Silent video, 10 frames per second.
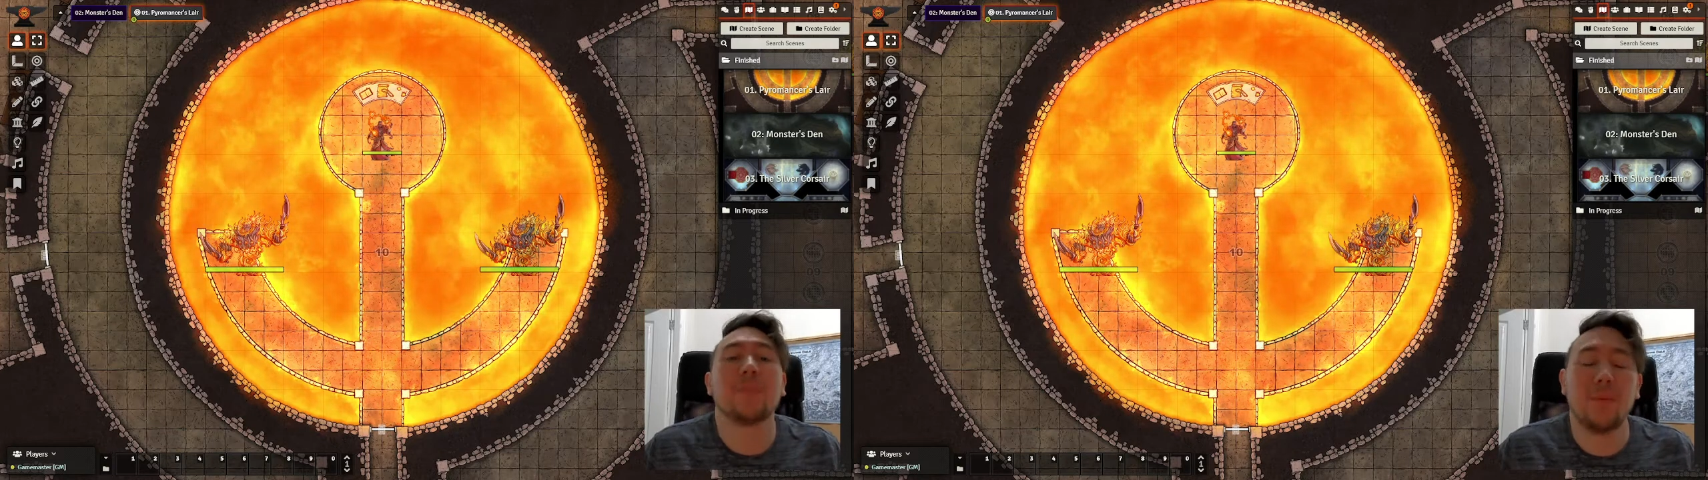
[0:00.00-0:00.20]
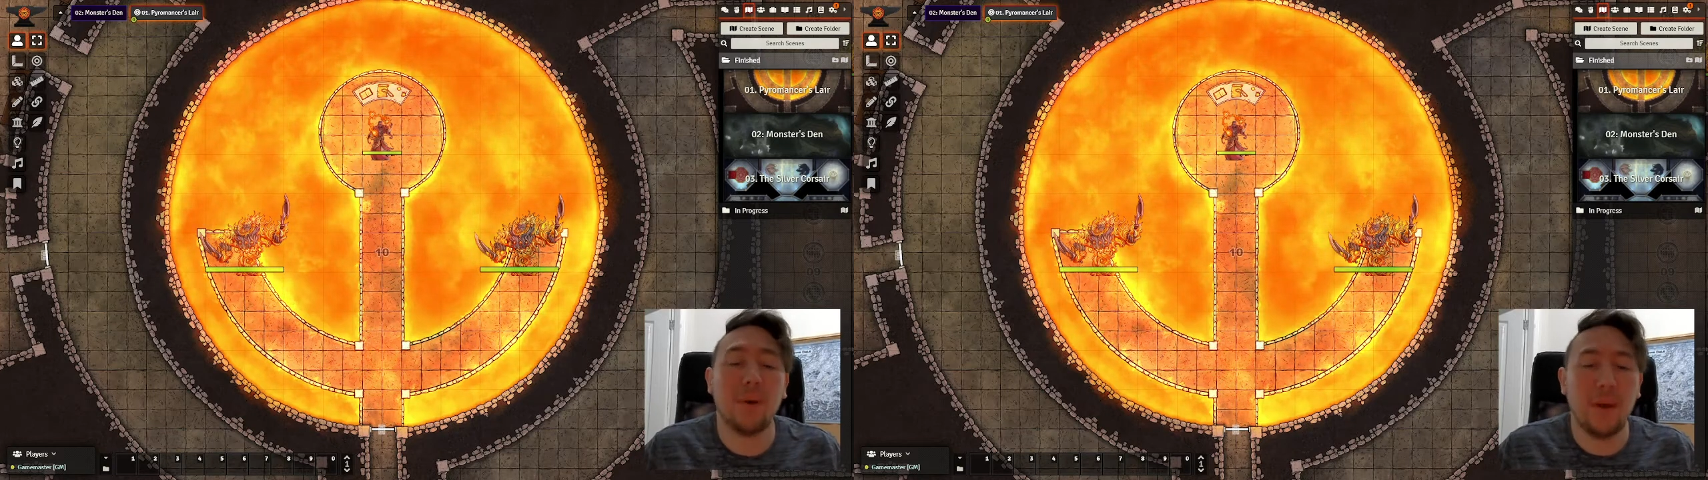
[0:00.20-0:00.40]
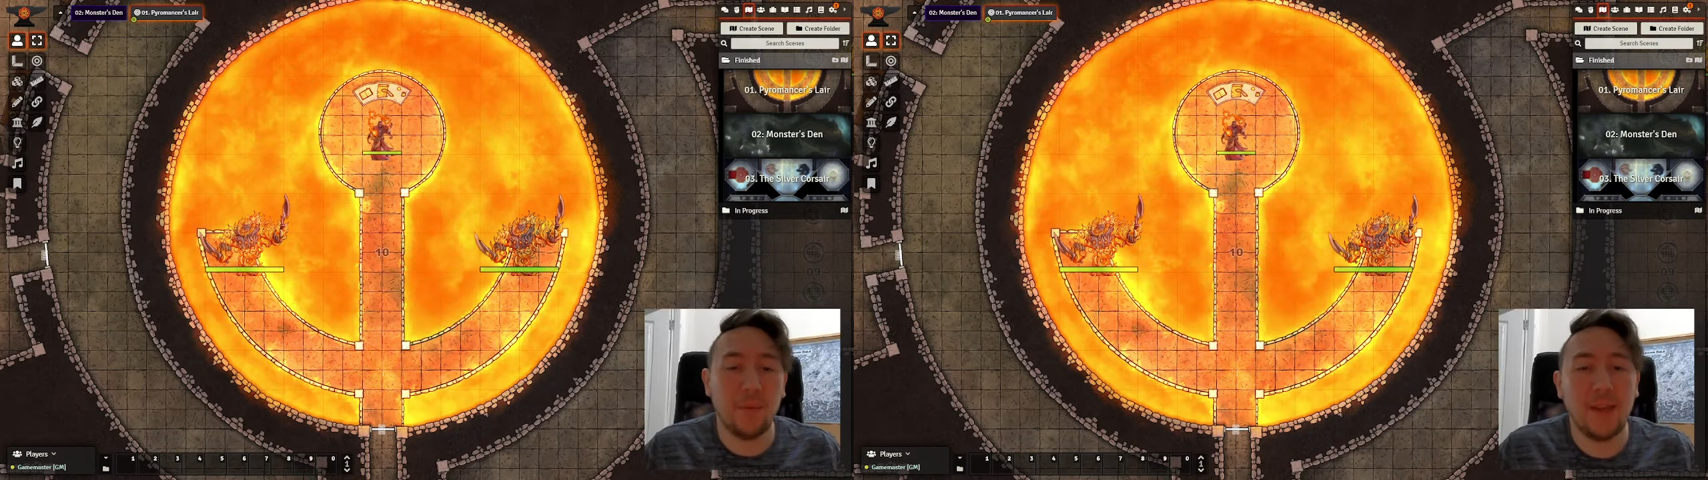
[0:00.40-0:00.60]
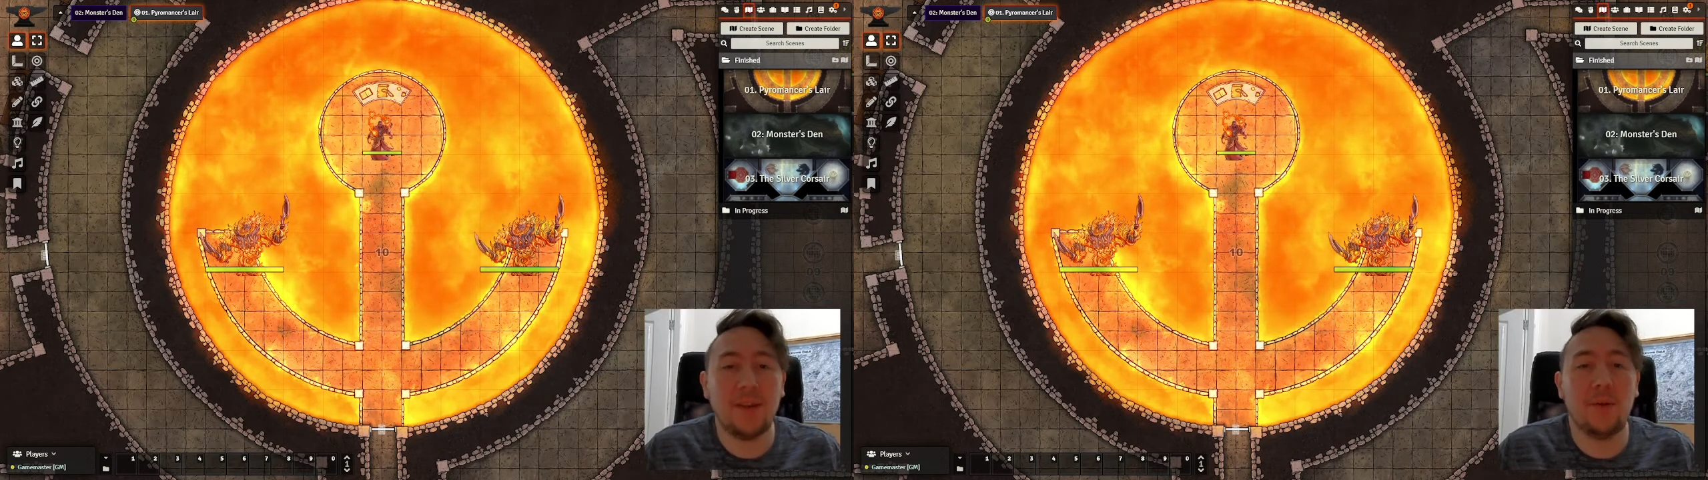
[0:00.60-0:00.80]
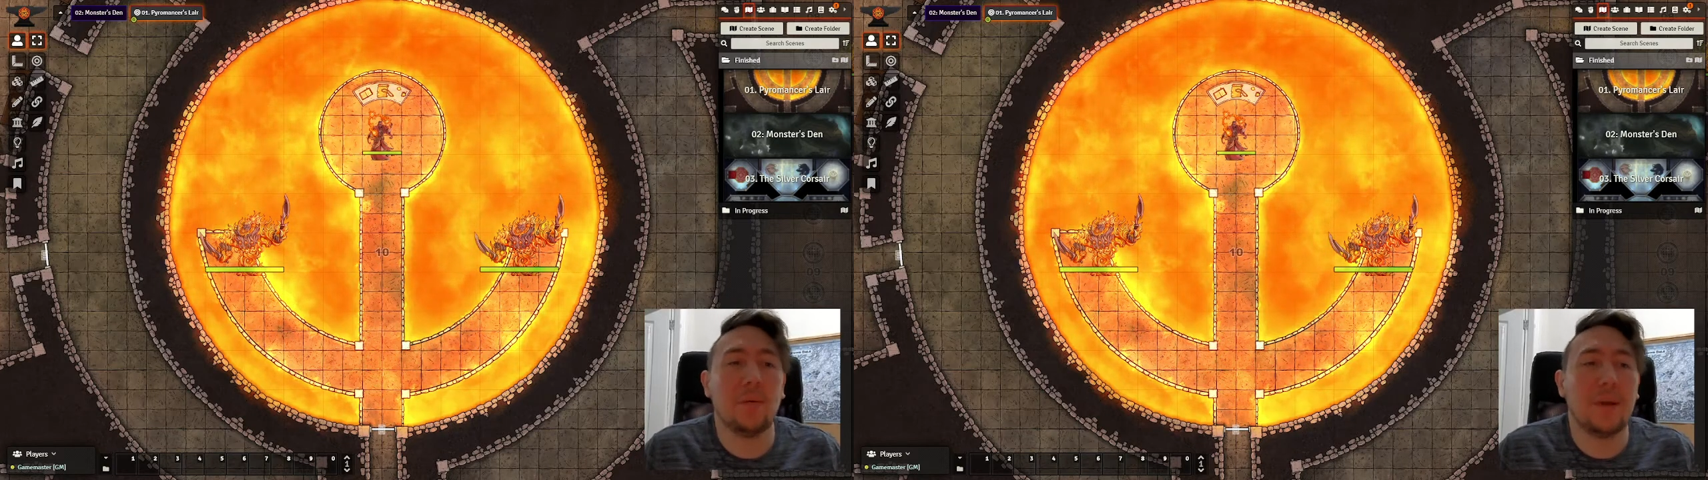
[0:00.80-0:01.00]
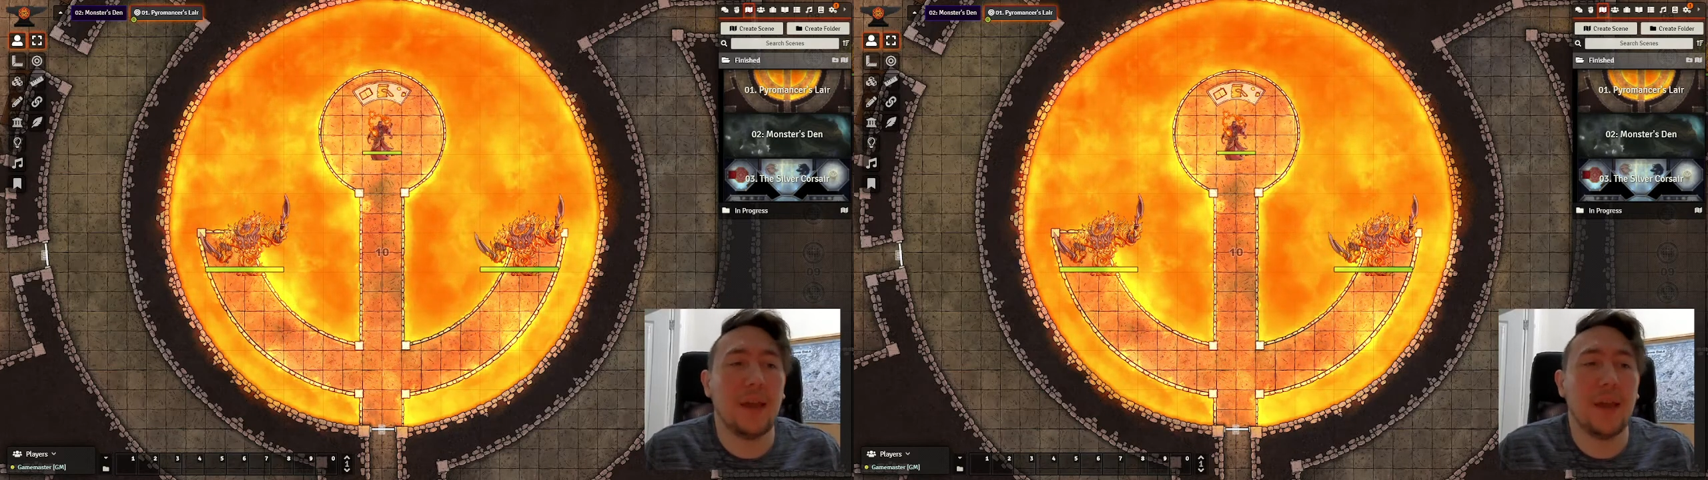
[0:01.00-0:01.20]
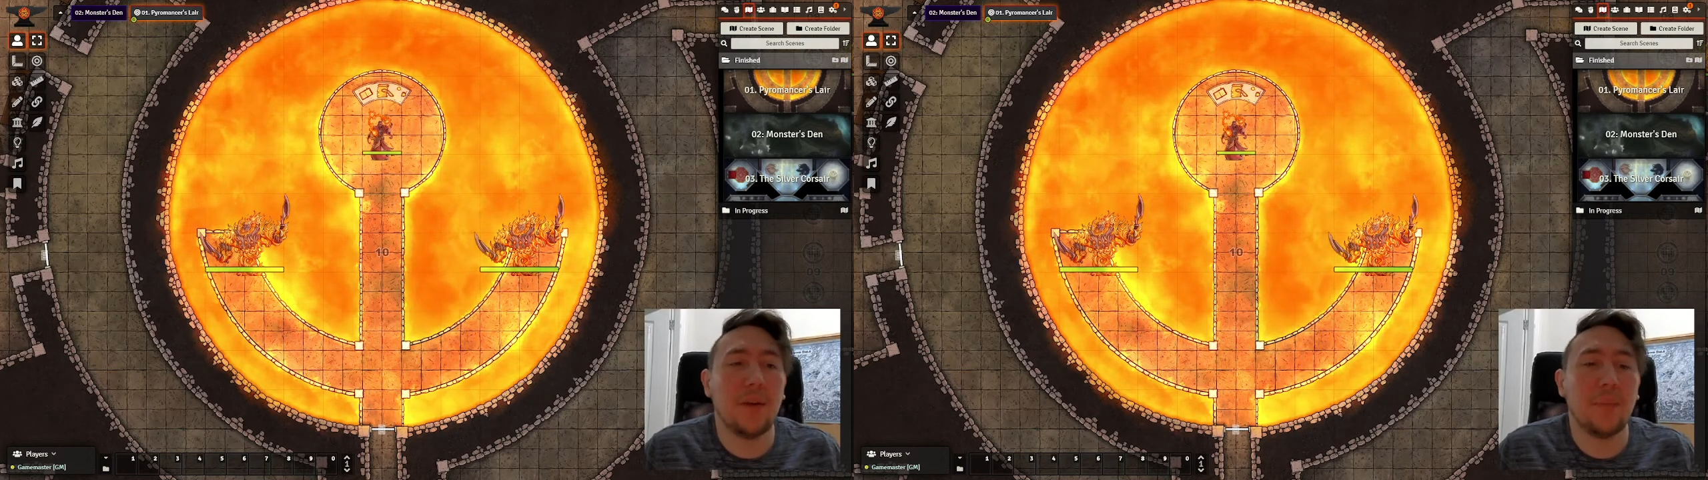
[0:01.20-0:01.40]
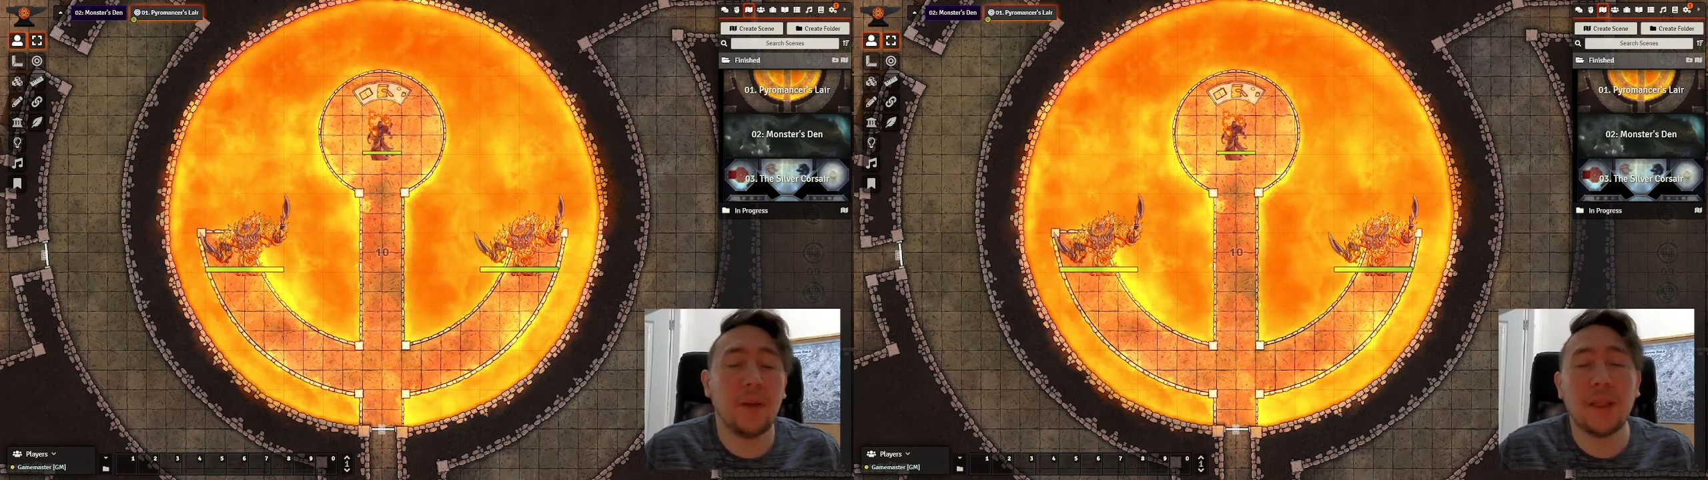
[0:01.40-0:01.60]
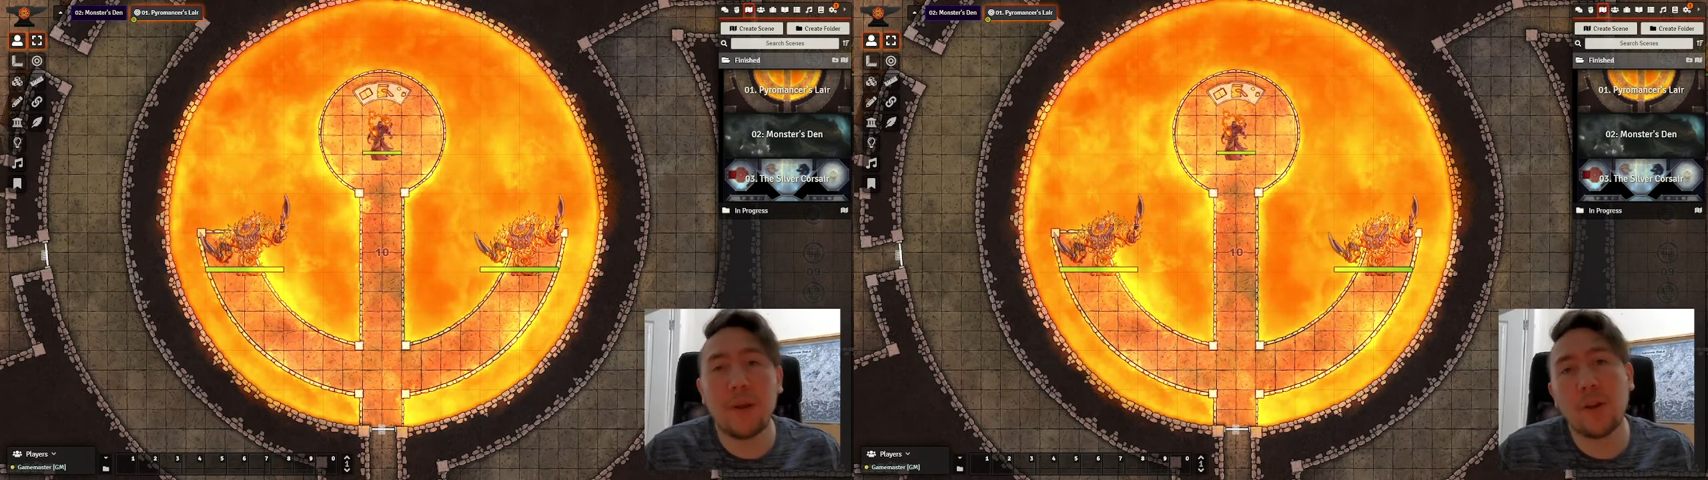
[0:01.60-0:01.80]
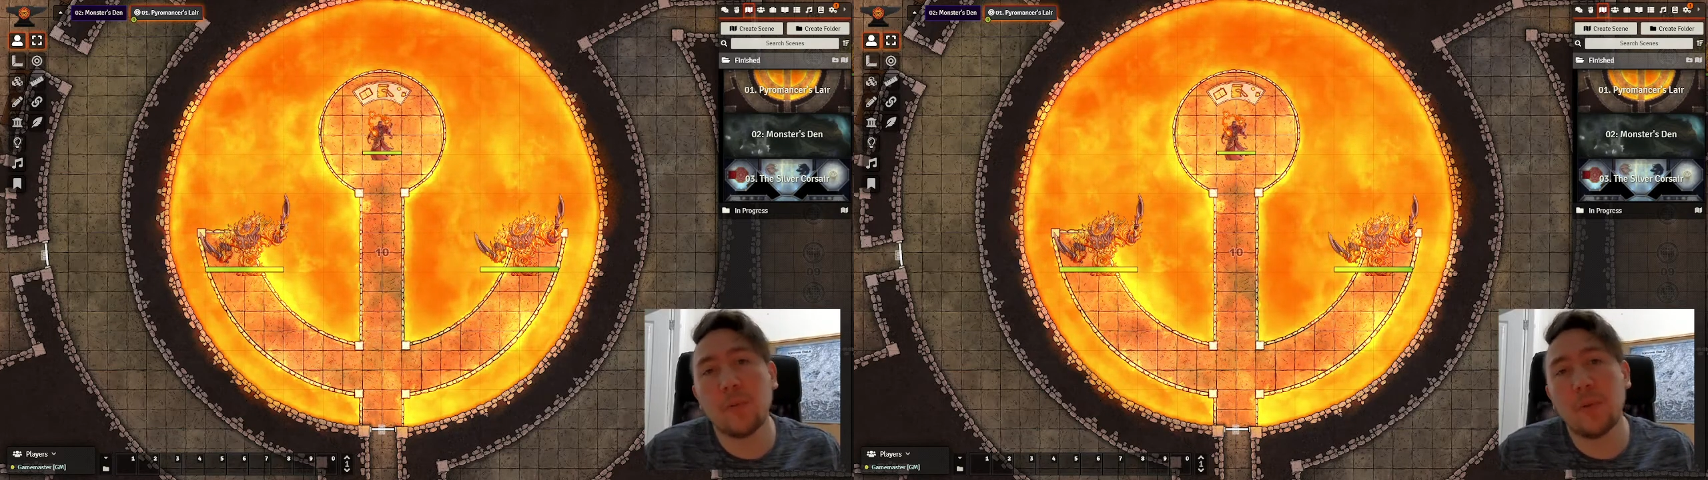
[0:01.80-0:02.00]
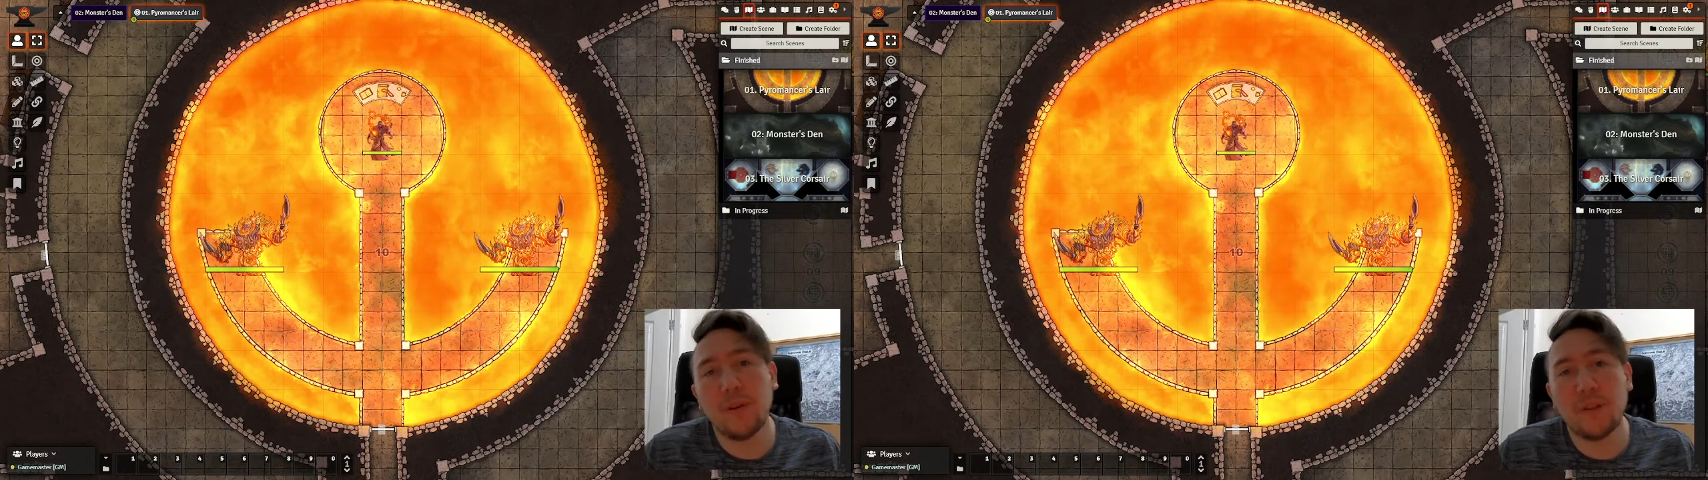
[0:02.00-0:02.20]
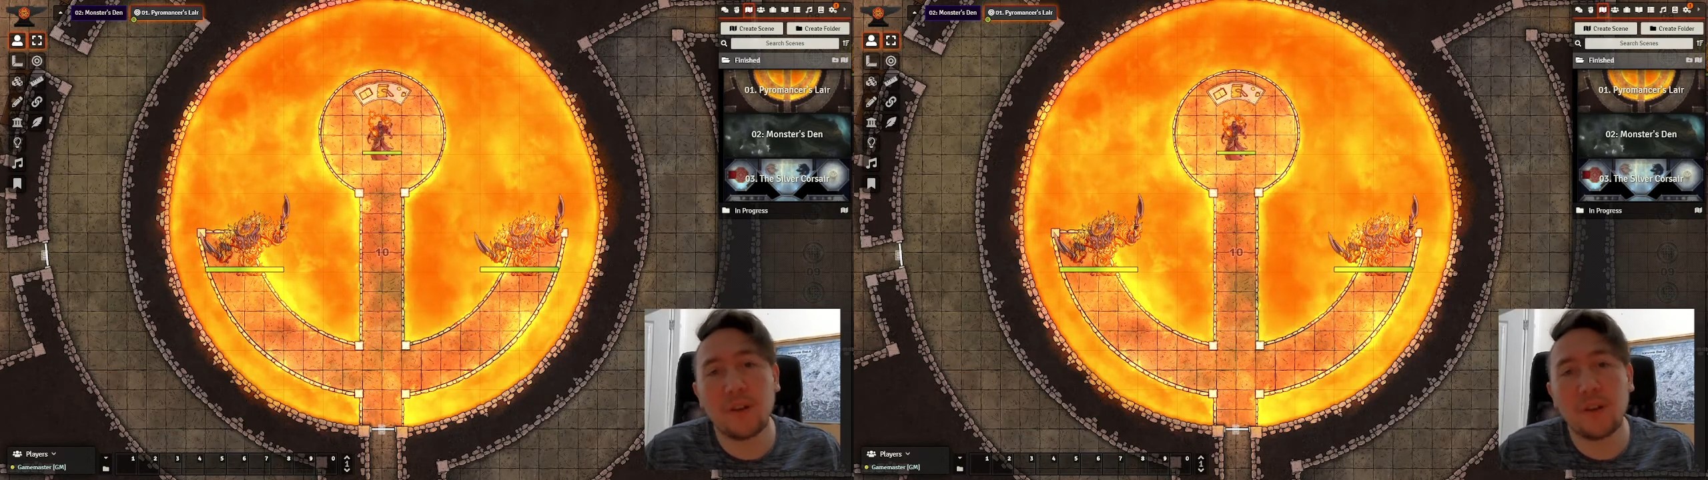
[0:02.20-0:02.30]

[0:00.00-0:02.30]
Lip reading: where we do a weekly roundup of all